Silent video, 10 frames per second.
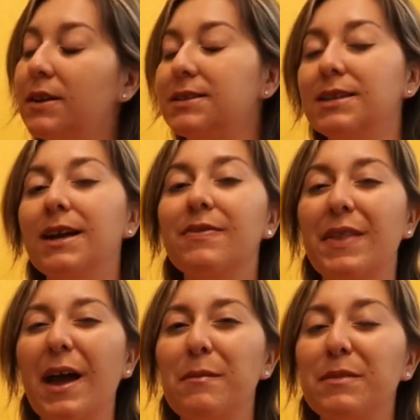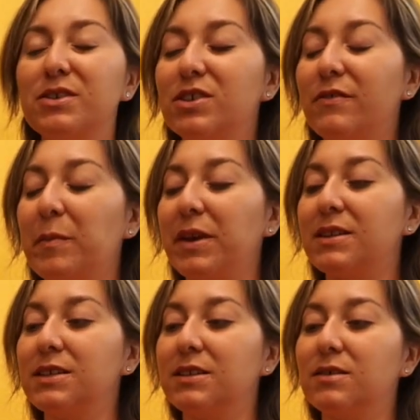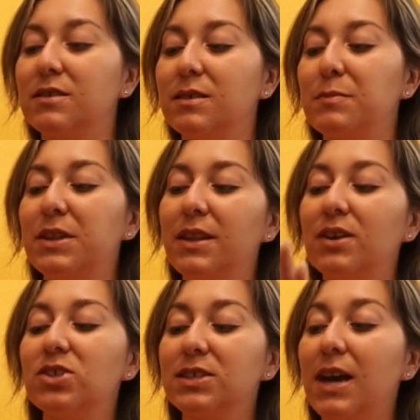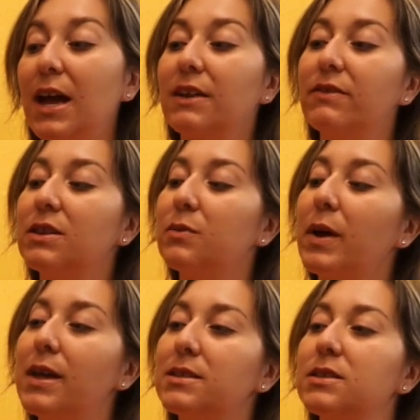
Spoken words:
It's not that much of a big deal, but they're just kind of in the way.